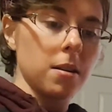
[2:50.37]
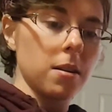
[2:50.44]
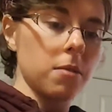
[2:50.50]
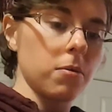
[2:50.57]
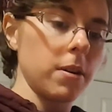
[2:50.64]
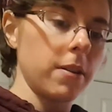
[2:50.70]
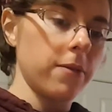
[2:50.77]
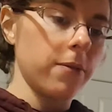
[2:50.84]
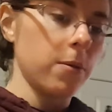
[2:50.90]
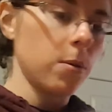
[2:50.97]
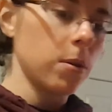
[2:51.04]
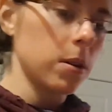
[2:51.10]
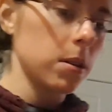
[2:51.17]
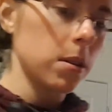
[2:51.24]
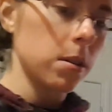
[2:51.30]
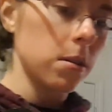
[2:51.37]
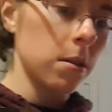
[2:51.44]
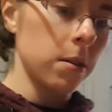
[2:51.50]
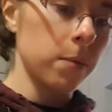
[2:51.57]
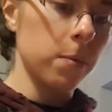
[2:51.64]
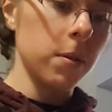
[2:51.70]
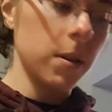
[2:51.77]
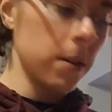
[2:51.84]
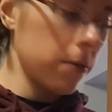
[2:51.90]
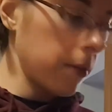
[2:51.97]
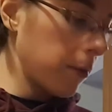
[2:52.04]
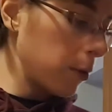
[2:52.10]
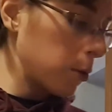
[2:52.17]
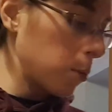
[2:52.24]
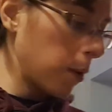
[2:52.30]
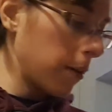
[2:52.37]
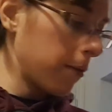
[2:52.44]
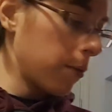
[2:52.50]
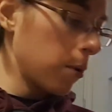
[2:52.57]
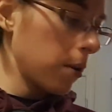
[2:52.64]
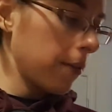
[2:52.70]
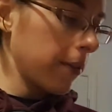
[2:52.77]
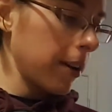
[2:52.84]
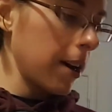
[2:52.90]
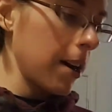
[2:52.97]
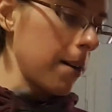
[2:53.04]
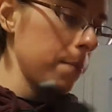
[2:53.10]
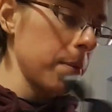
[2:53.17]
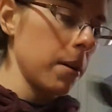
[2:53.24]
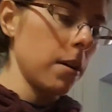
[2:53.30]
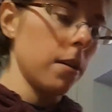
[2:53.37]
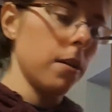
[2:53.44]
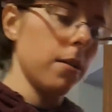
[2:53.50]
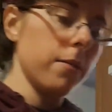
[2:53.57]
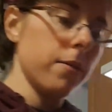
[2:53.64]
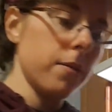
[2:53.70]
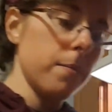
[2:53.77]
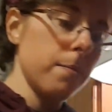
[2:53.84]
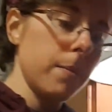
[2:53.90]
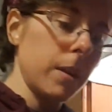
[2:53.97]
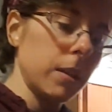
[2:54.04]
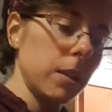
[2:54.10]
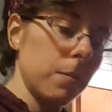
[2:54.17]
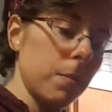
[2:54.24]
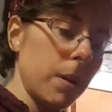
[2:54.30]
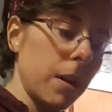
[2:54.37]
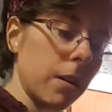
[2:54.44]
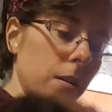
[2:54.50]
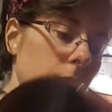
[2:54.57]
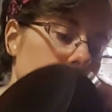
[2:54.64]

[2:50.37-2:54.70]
One-fourth of a cup of melted butter,